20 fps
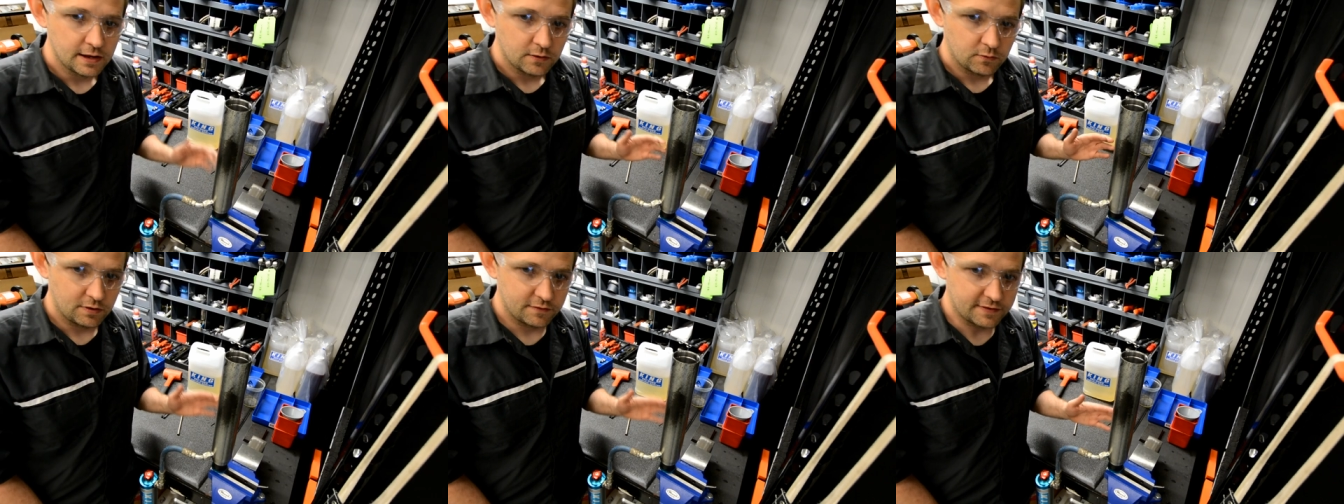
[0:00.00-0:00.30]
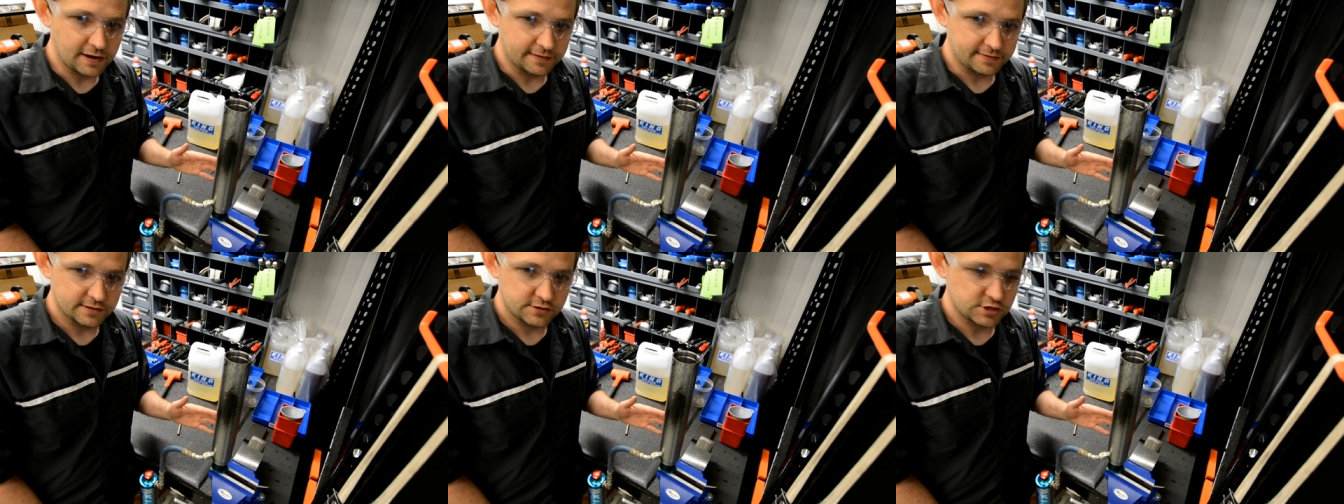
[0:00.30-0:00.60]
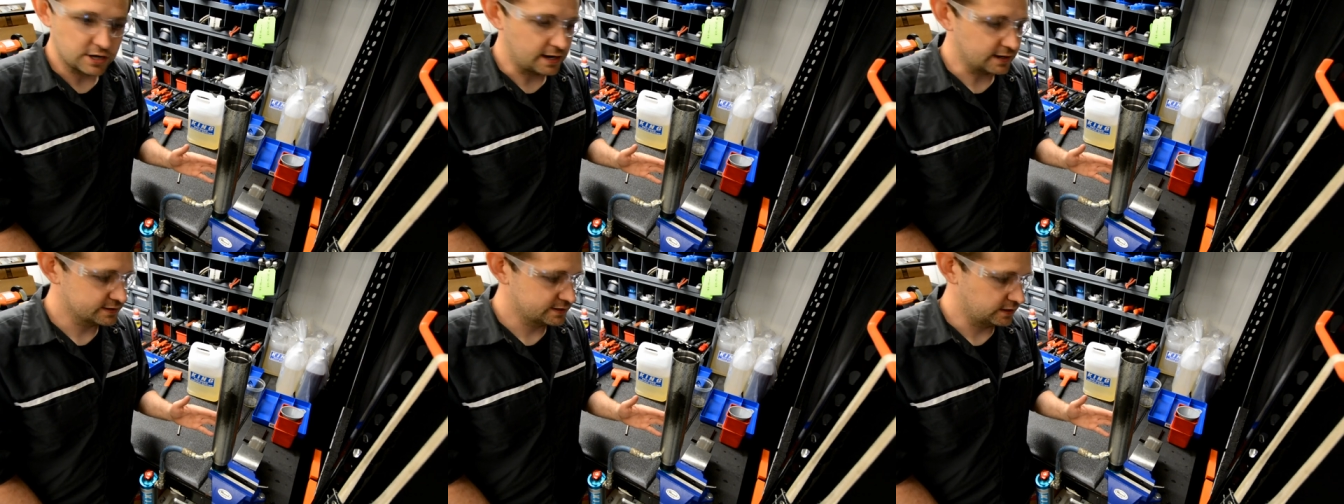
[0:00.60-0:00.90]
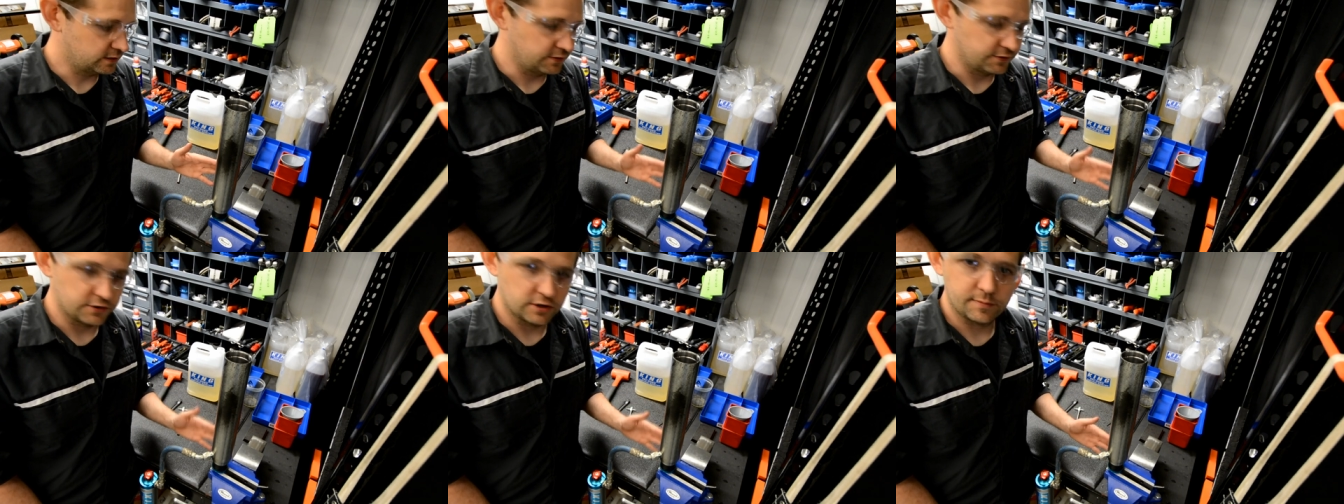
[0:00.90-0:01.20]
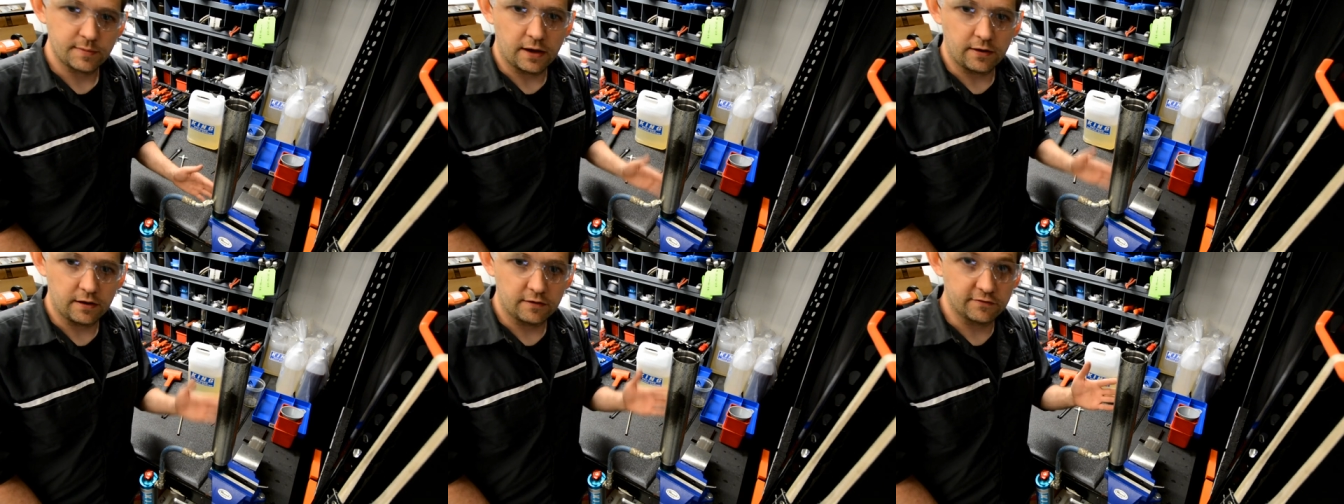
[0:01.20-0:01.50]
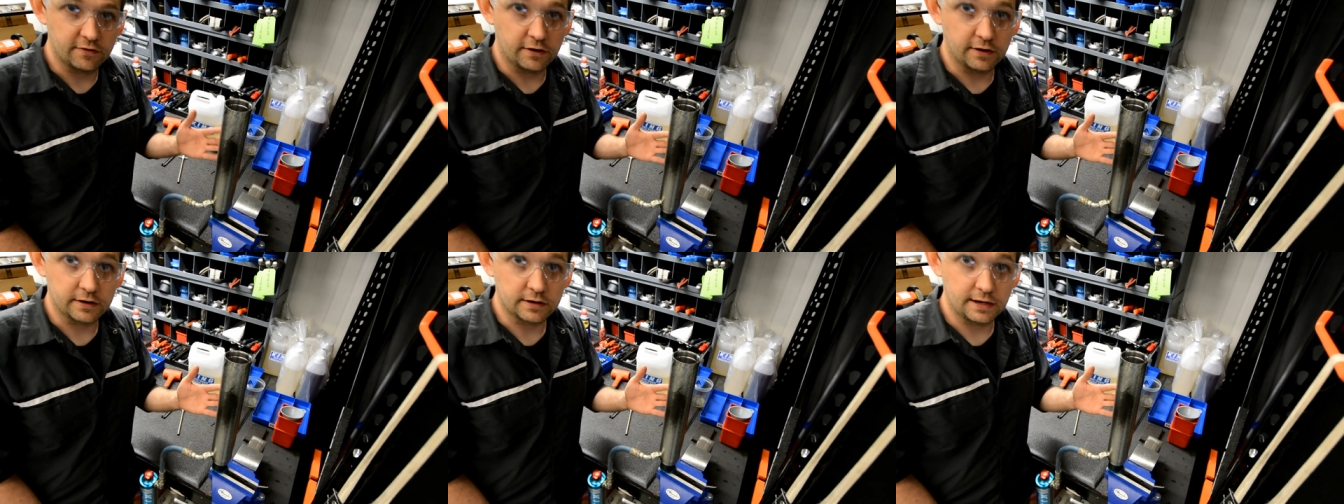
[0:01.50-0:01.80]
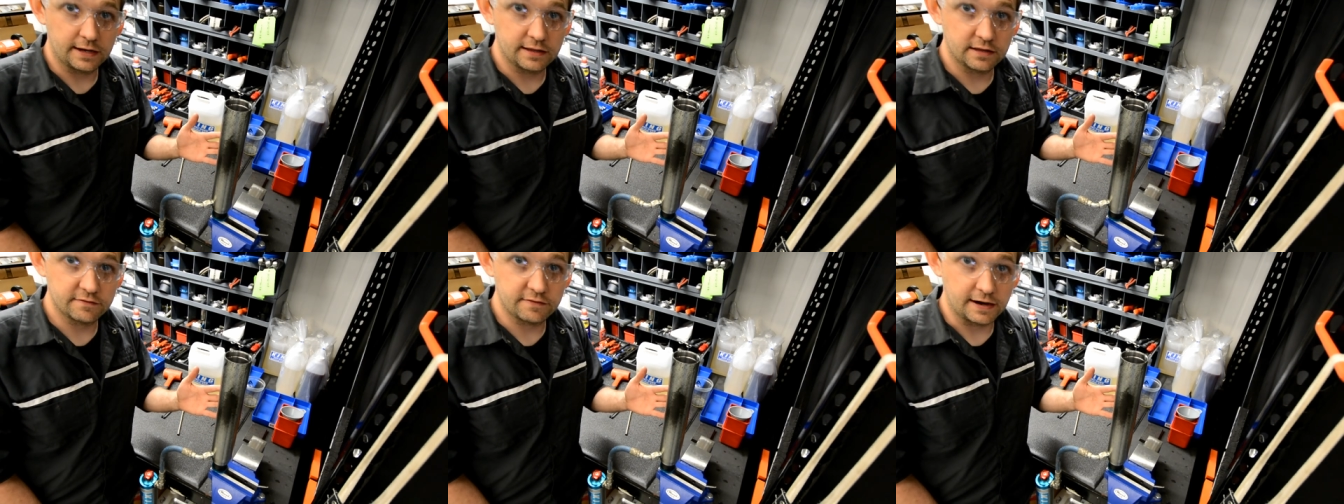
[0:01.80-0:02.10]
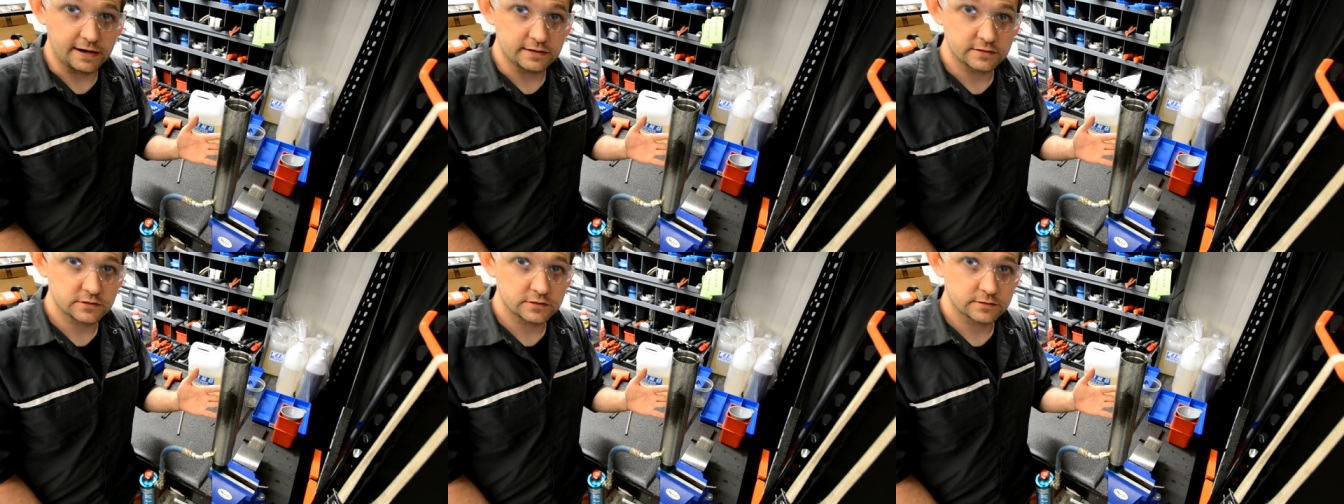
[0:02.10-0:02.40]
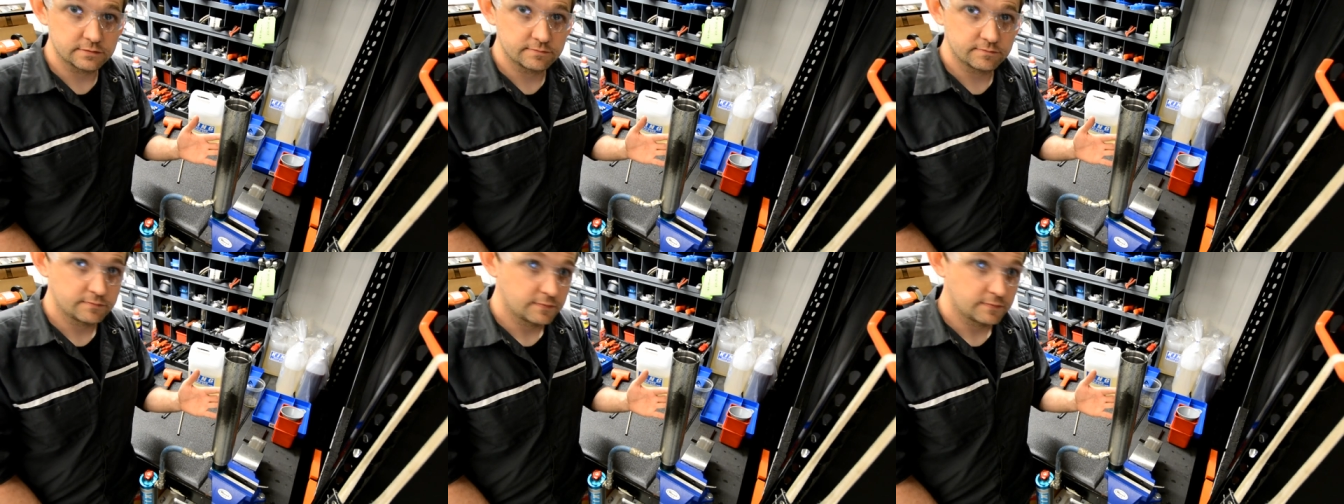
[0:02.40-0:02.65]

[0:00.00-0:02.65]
We've got the shock cylinder mounted vertically in the vise.